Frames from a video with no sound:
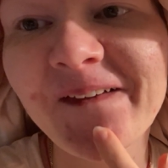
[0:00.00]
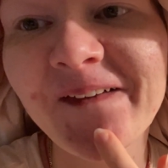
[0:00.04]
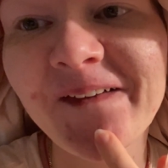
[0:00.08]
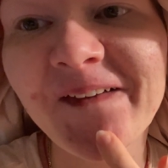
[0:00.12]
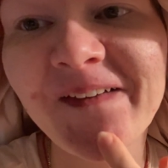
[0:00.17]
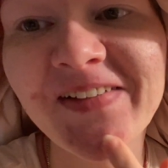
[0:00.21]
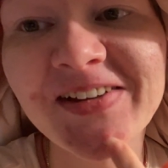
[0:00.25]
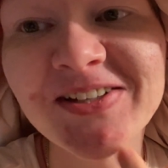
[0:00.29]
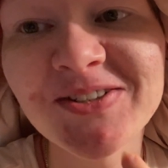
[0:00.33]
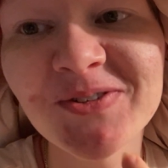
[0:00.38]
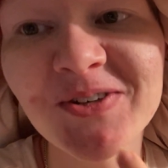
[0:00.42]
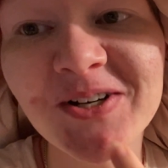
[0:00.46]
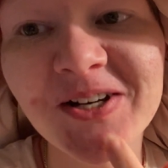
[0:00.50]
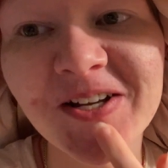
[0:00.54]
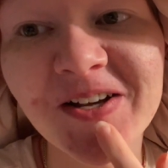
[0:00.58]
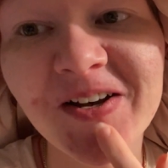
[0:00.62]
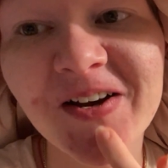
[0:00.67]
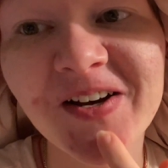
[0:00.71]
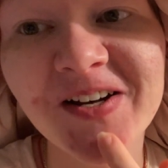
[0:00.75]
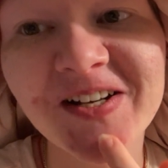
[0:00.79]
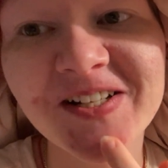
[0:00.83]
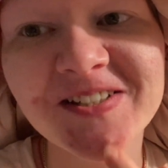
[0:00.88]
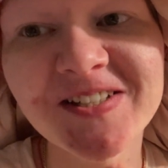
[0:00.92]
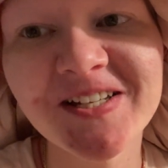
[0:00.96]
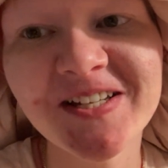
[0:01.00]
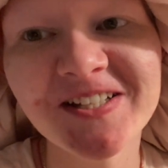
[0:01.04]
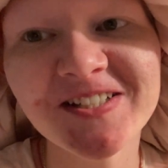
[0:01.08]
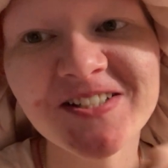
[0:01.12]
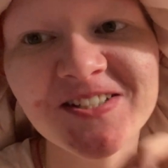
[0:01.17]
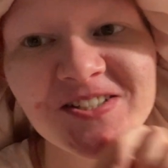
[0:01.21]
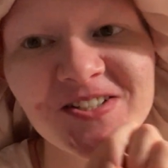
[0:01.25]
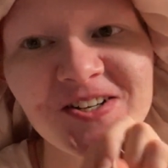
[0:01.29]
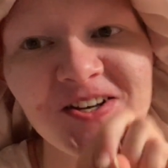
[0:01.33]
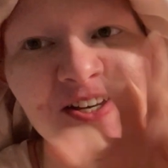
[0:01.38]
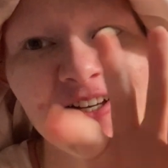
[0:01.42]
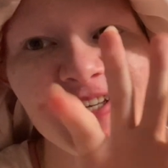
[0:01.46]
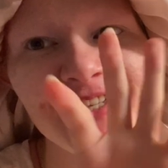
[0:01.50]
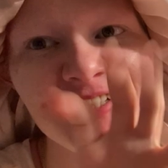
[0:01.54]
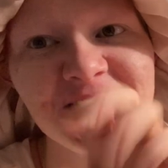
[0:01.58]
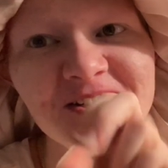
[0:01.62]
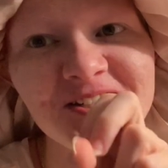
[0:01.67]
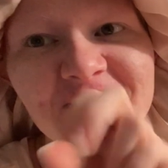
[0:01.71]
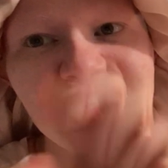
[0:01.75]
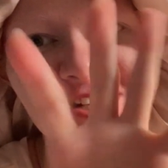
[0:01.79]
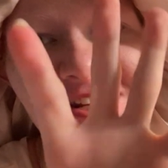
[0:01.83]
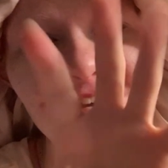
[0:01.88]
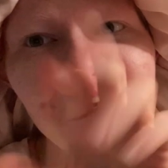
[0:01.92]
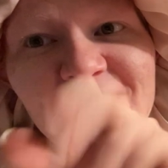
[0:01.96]
I swear to God, it's like a giant
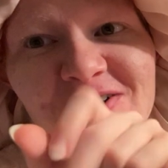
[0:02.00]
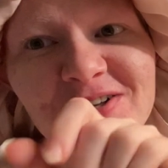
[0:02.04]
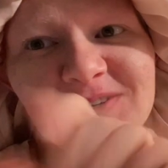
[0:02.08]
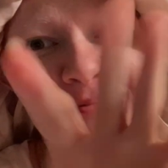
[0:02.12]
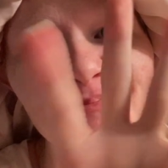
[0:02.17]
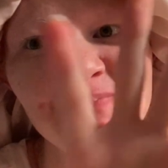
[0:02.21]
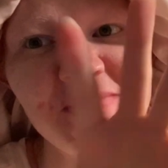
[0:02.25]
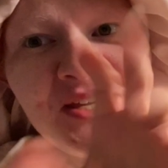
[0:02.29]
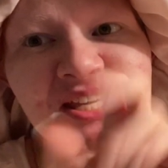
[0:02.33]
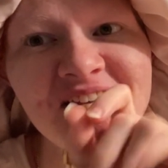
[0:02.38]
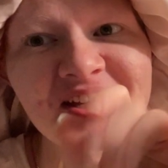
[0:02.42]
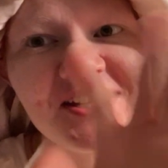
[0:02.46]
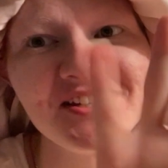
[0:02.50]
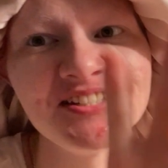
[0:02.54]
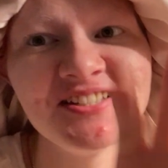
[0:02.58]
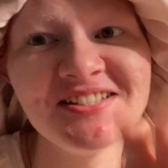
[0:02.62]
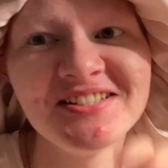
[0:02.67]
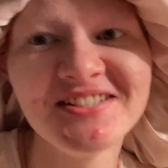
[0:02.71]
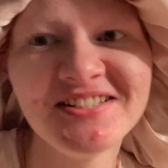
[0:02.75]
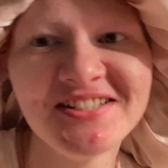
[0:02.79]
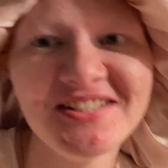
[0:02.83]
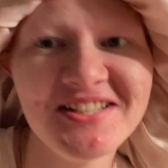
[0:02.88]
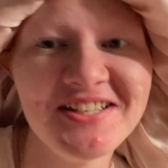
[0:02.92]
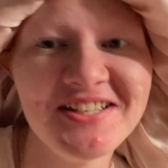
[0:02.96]
neon beacon.